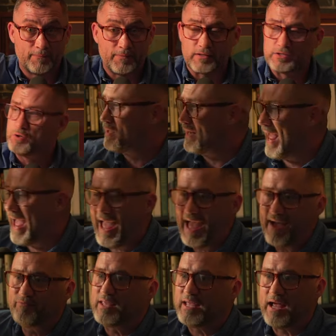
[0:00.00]
You can
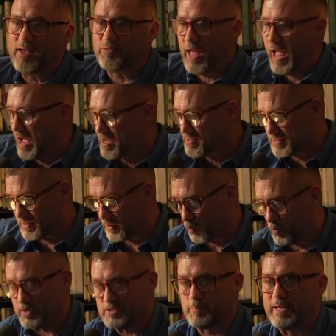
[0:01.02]
have the 8,000 that
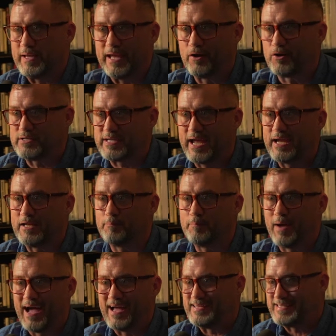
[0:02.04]
want to be entertained
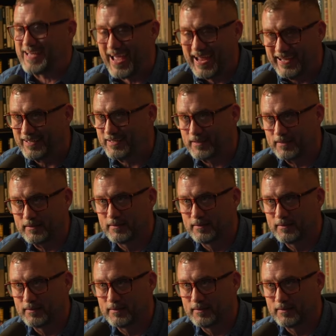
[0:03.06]
by a tank.